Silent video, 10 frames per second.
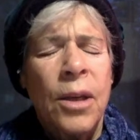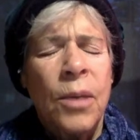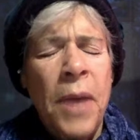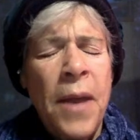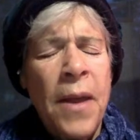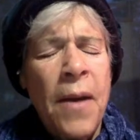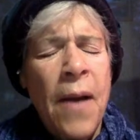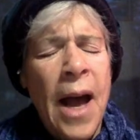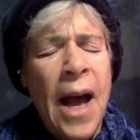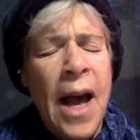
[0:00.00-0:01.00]
May their
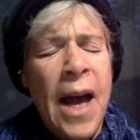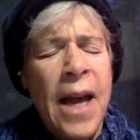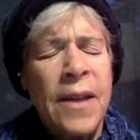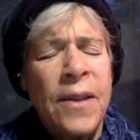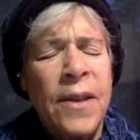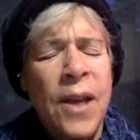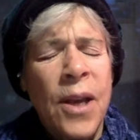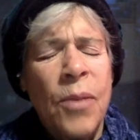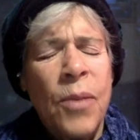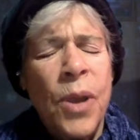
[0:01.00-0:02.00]
eyes
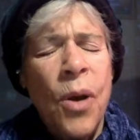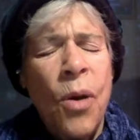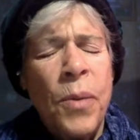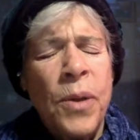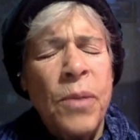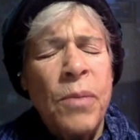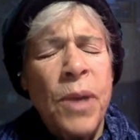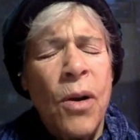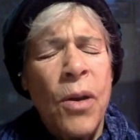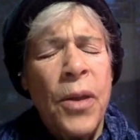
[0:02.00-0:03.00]
be open to
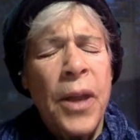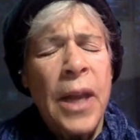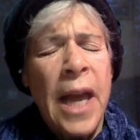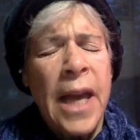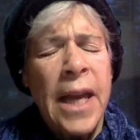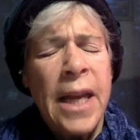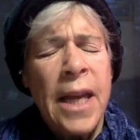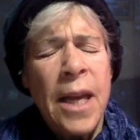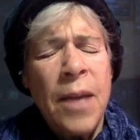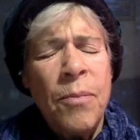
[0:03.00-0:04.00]
behold the light.
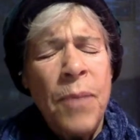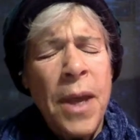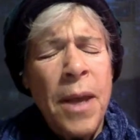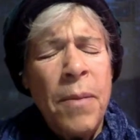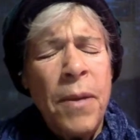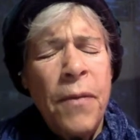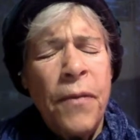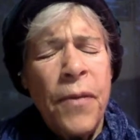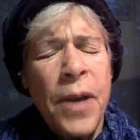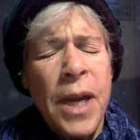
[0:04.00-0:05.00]
May they be
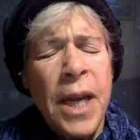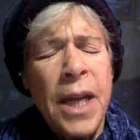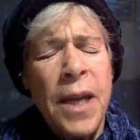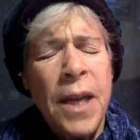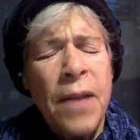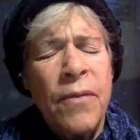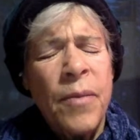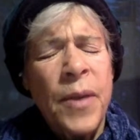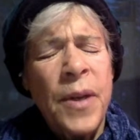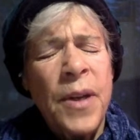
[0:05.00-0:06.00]
freed
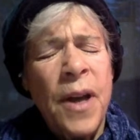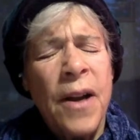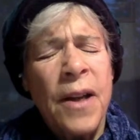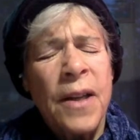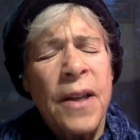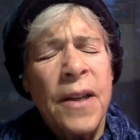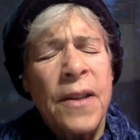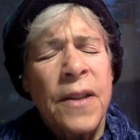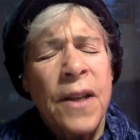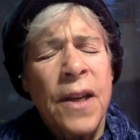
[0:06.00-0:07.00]
from the
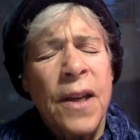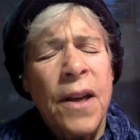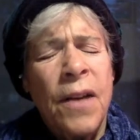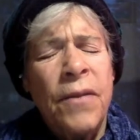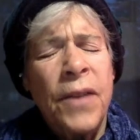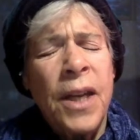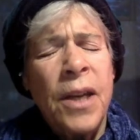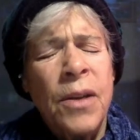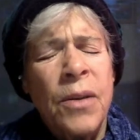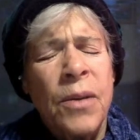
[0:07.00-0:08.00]
darkness of
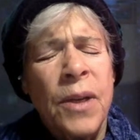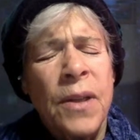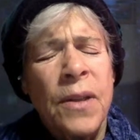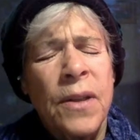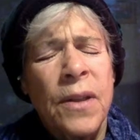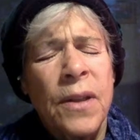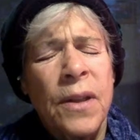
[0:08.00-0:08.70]
ignorance.